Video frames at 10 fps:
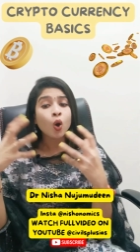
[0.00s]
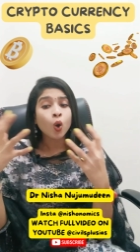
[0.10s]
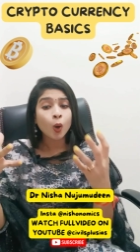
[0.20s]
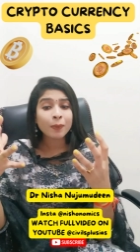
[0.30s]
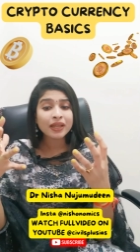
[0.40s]

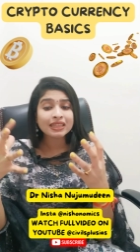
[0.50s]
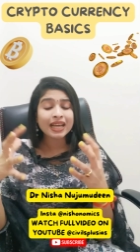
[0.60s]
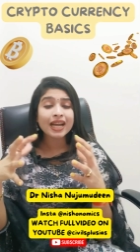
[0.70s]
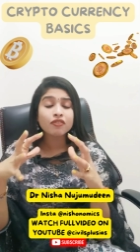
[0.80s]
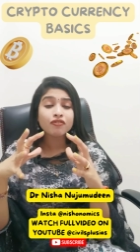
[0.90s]
hoping
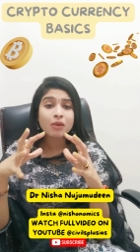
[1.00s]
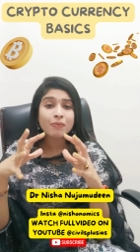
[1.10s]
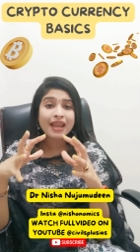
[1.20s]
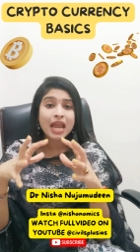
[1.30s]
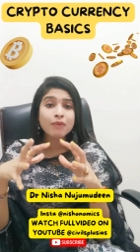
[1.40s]
that we'll
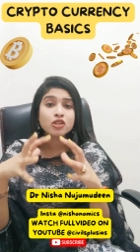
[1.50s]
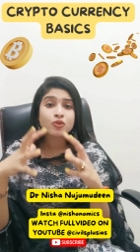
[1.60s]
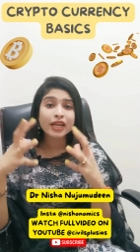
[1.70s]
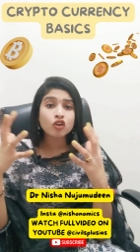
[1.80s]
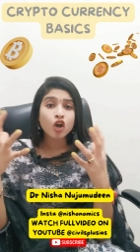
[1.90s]
be able to
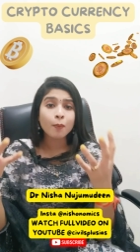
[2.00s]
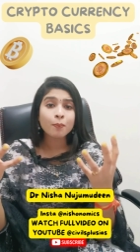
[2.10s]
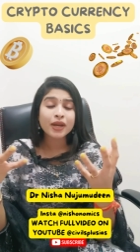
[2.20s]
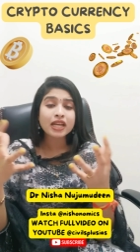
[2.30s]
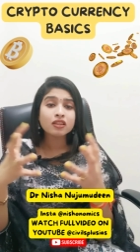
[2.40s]

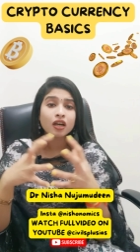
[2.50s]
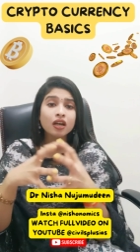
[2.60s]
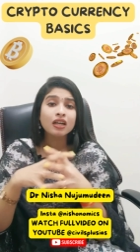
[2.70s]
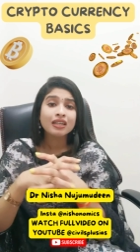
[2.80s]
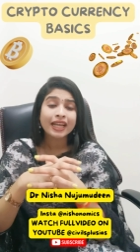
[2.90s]
incorporate the
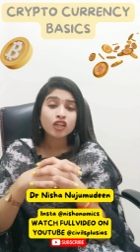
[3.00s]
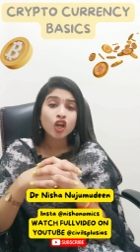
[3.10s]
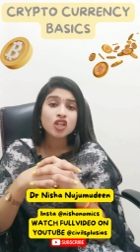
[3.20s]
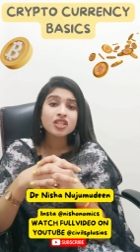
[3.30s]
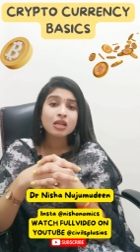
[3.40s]

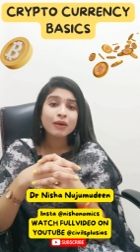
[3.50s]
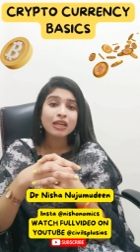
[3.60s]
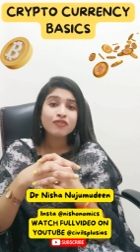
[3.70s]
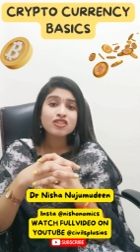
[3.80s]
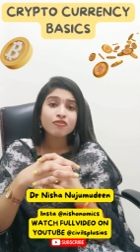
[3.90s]
technological
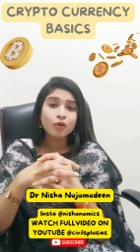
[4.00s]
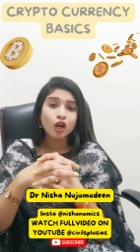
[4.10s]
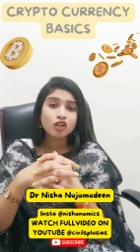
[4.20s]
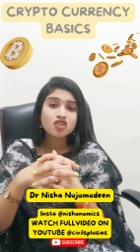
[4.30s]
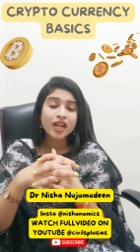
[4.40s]
benefits of
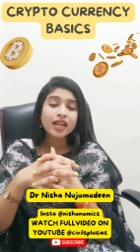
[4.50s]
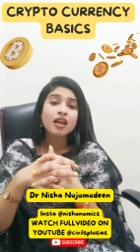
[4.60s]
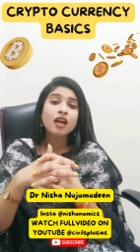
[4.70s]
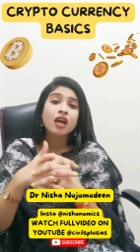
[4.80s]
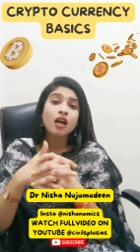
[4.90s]
blockchain
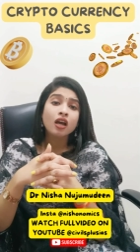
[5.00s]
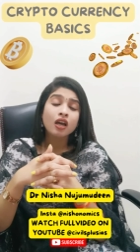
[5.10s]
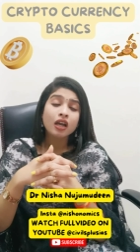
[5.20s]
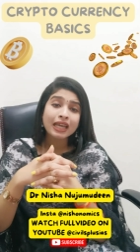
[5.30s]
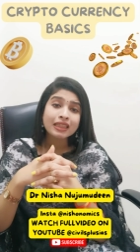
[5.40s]

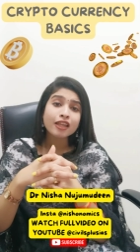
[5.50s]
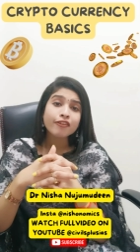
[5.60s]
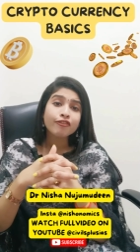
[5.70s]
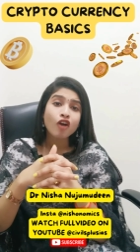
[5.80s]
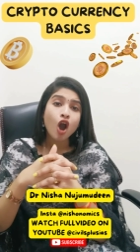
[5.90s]
in the
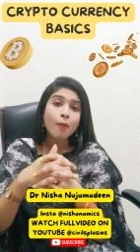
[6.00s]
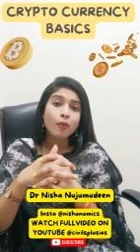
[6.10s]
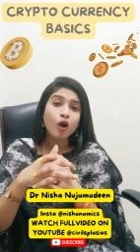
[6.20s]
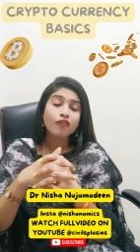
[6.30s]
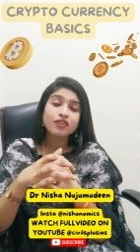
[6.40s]
form
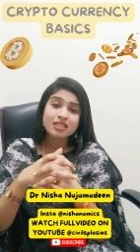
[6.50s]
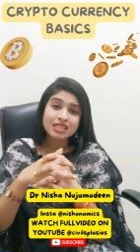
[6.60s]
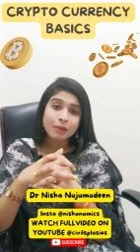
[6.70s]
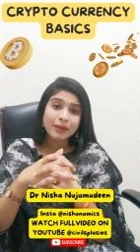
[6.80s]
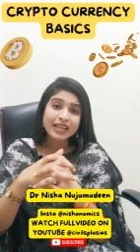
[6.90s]
of
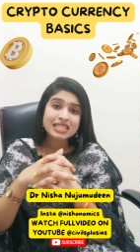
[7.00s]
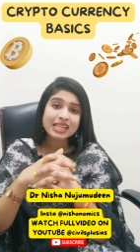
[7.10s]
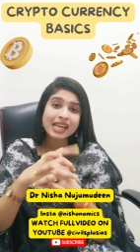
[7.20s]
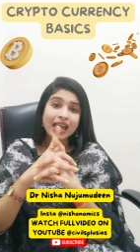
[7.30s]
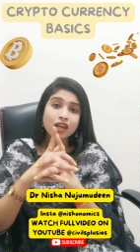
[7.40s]

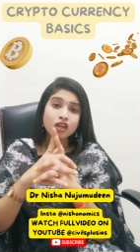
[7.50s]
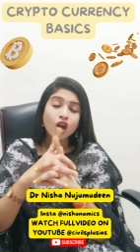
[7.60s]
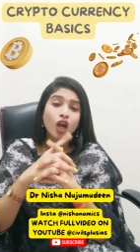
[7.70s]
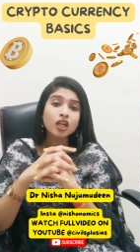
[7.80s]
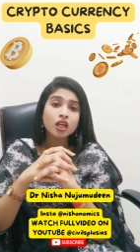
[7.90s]
Cbdc and
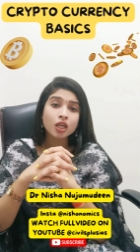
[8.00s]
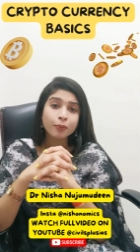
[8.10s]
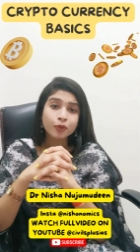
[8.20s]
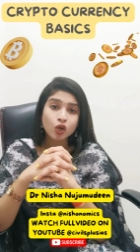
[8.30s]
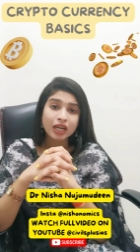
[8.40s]
not
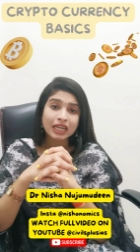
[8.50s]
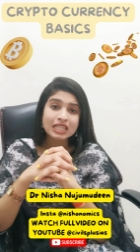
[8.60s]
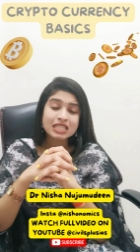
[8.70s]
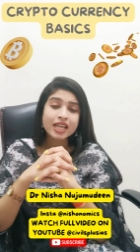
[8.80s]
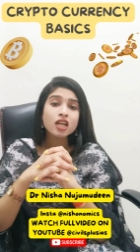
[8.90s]

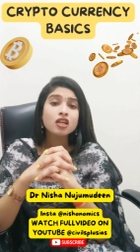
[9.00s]
cryptocurrency,